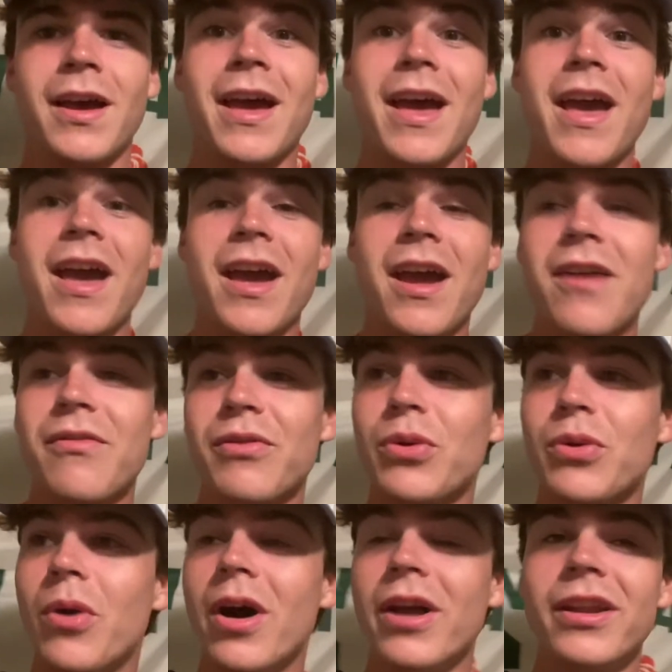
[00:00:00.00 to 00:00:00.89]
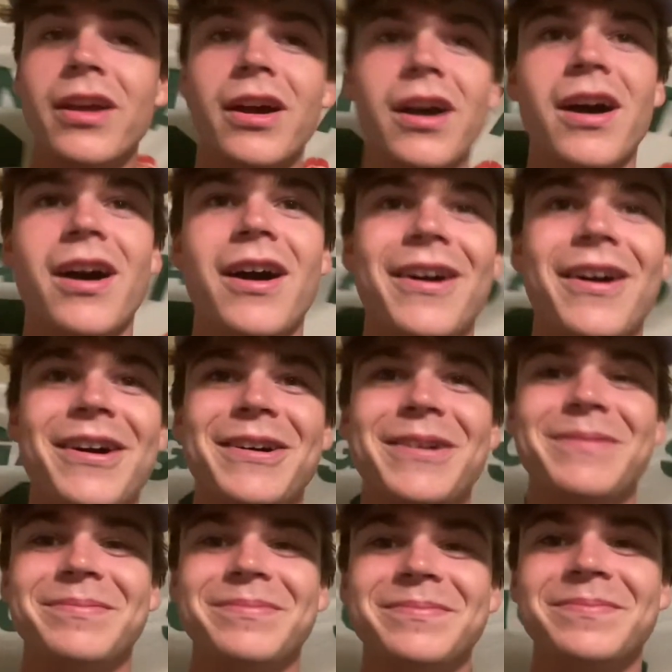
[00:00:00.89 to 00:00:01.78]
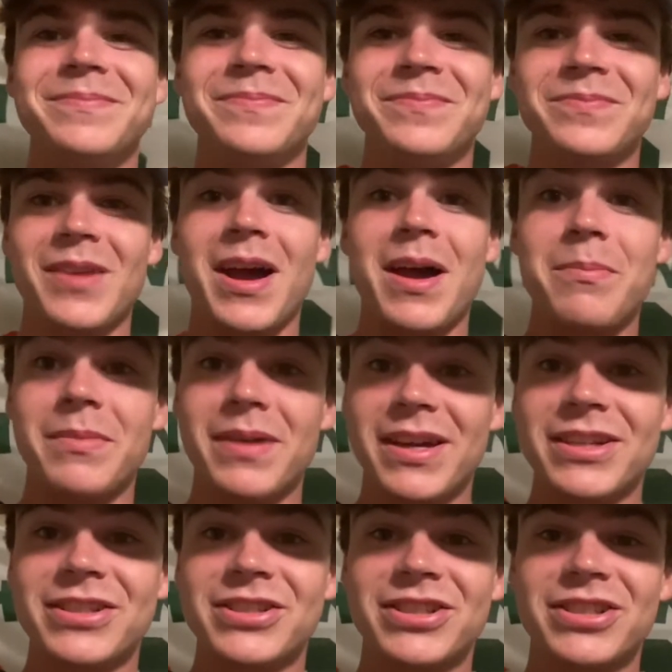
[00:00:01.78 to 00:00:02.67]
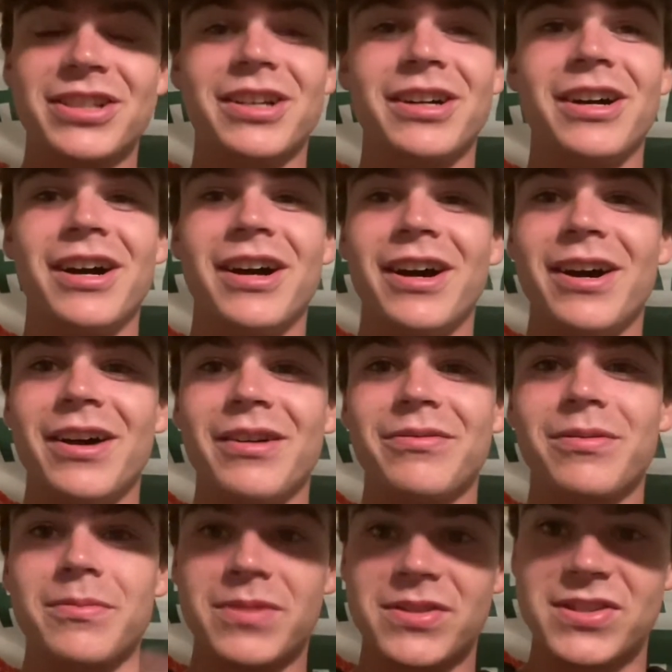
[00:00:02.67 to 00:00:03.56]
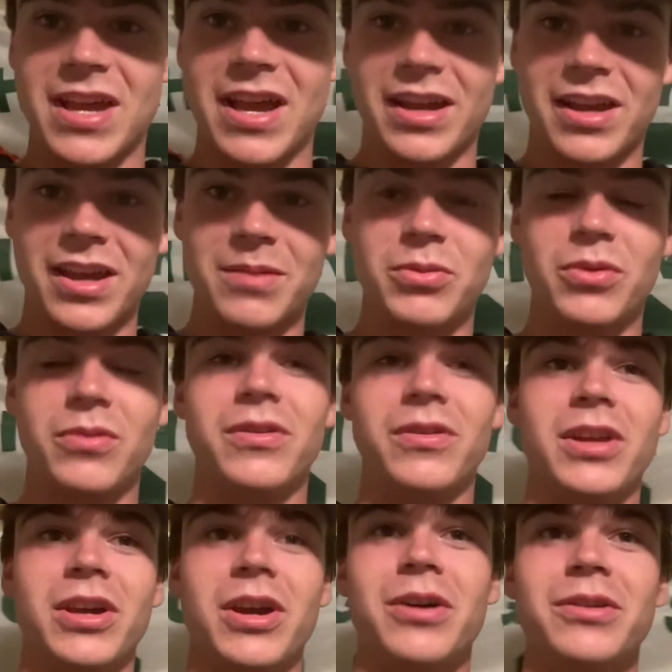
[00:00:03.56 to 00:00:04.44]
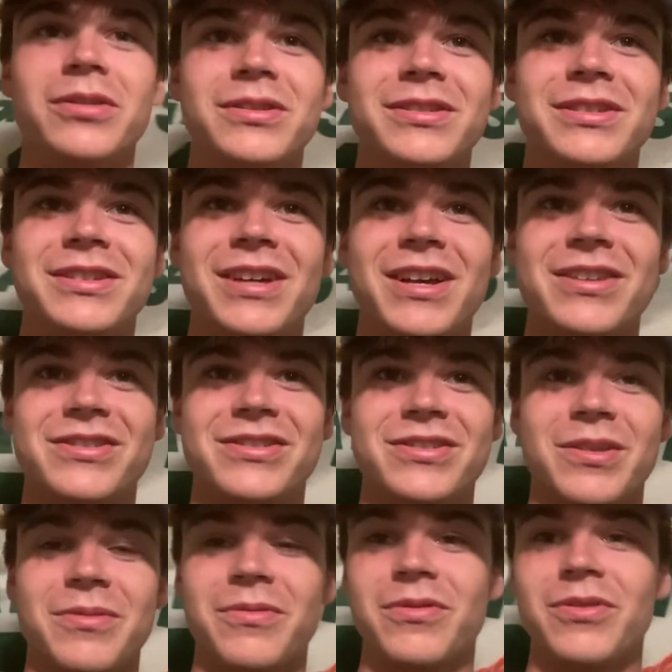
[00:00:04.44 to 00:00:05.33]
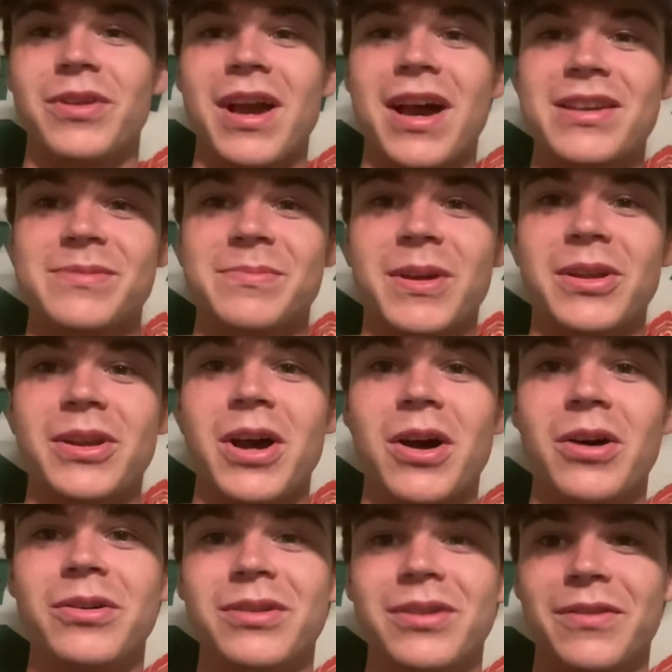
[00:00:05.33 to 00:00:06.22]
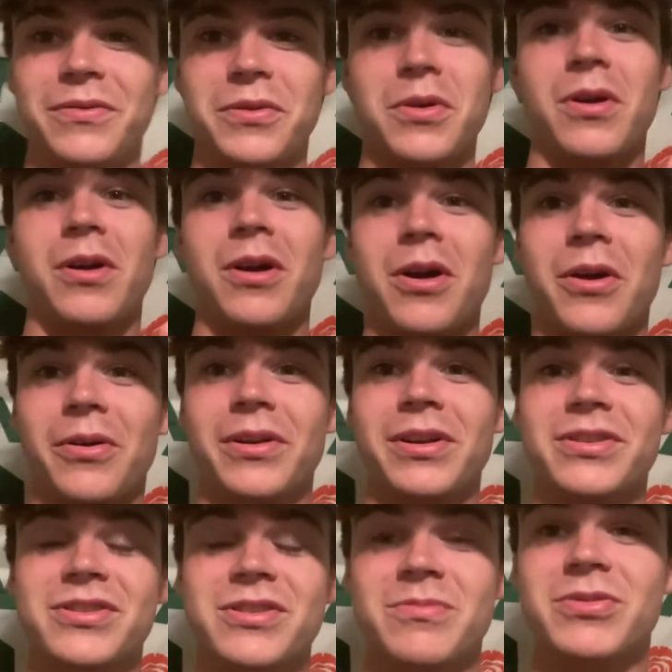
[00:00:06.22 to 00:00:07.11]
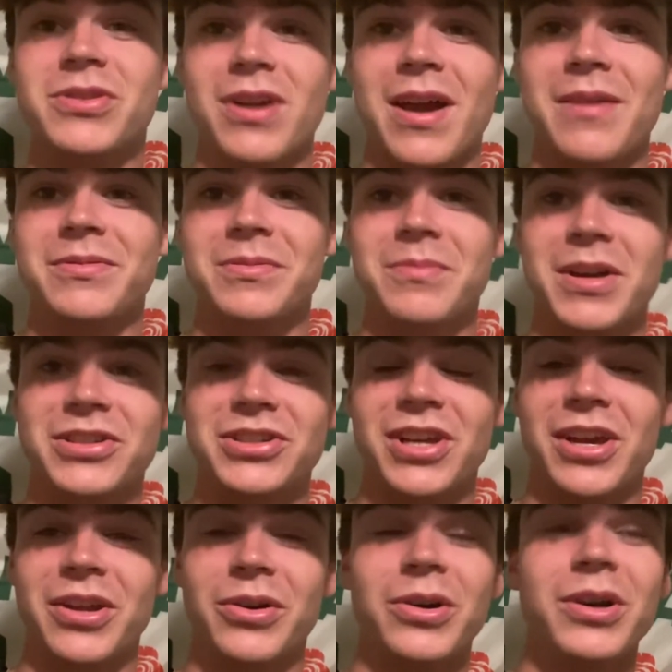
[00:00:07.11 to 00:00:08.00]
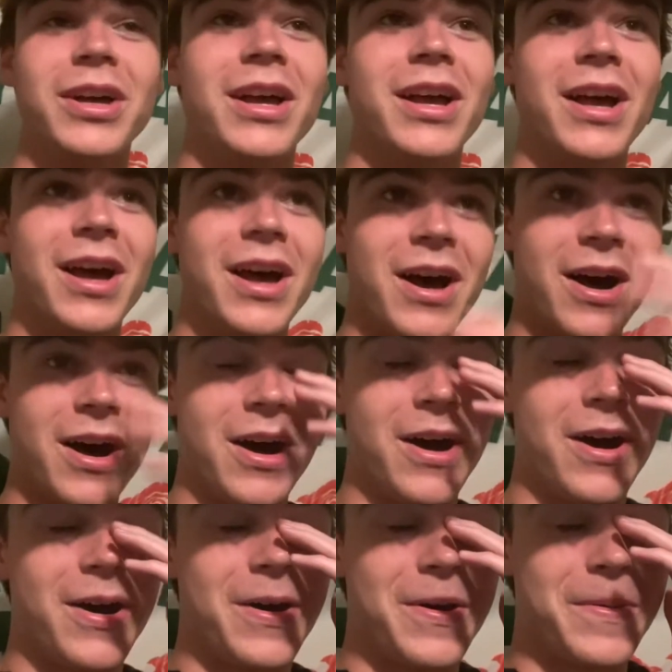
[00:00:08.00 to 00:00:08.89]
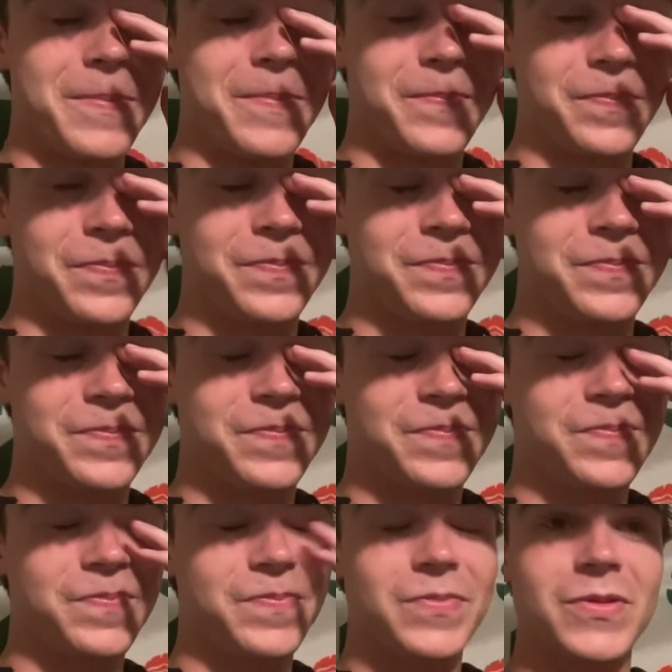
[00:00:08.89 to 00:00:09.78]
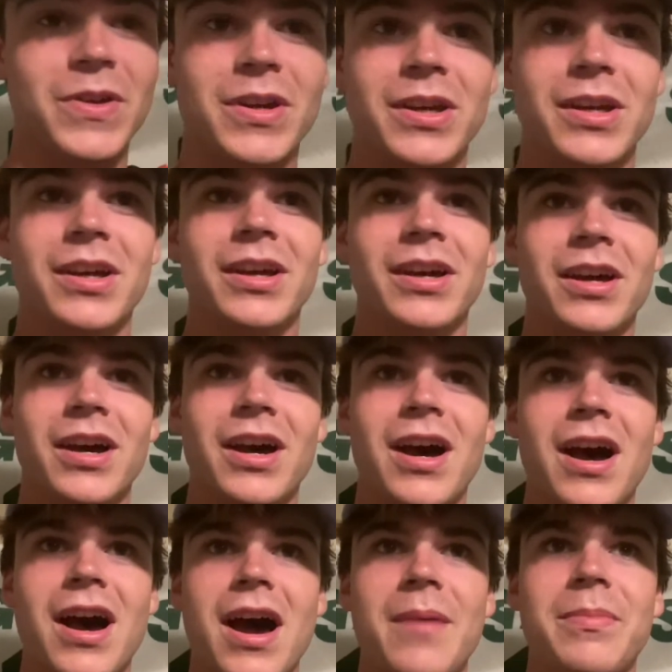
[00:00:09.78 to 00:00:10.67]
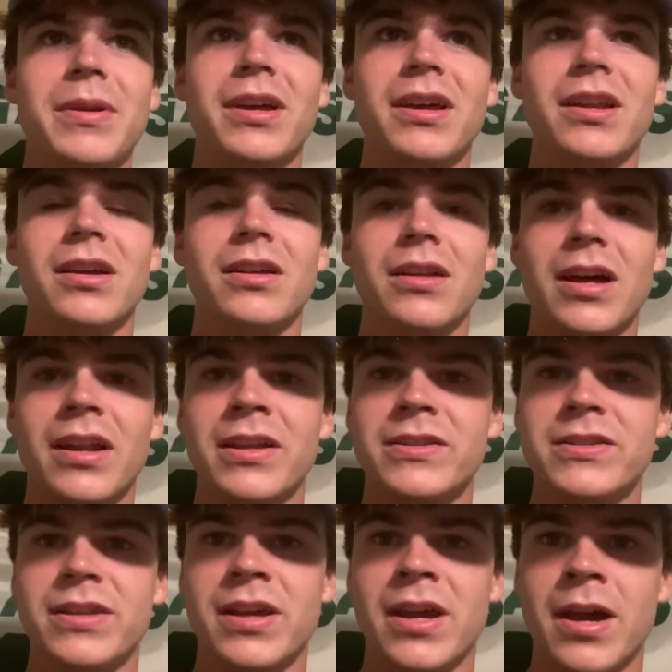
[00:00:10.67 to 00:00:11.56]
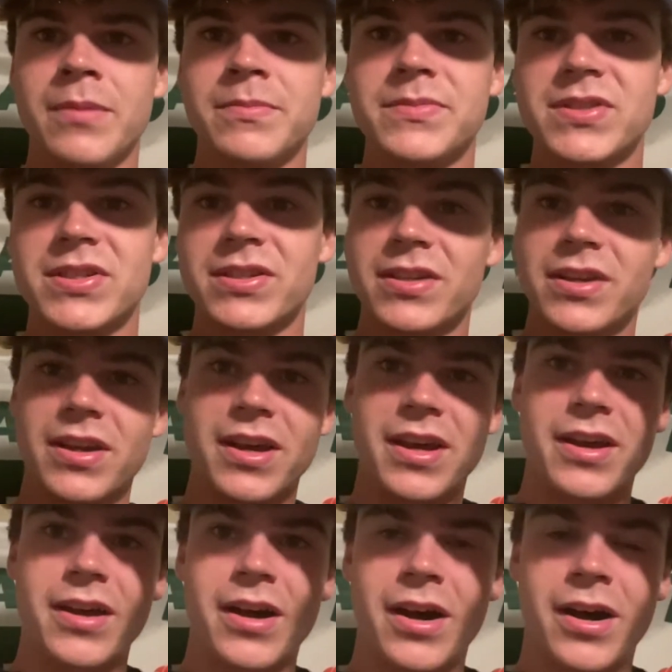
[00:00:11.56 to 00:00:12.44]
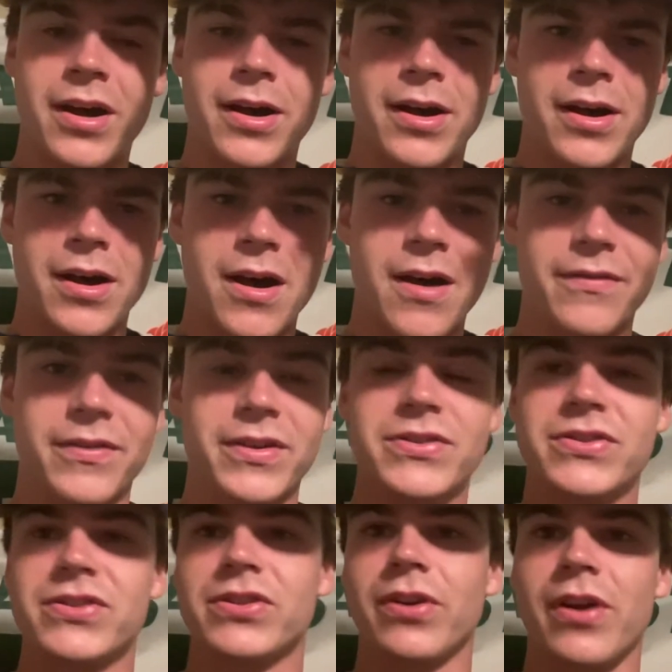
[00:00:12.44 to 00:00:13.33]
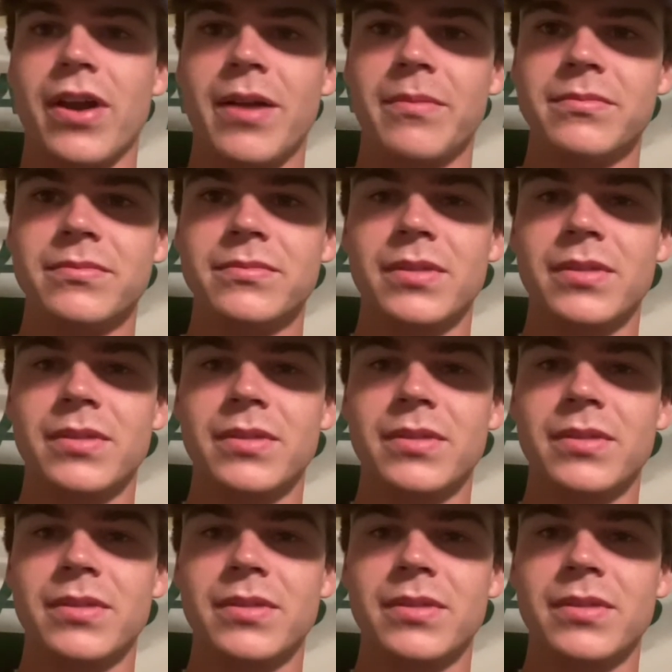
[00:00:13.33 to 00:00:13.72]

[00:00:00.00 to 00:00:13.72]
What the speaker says: Hey everyone, I'm Mitch from the Zack Hample video, as some of you guys may know if you are already subscribed to my channel. Um, I've been getting a lot of DMs off Instagram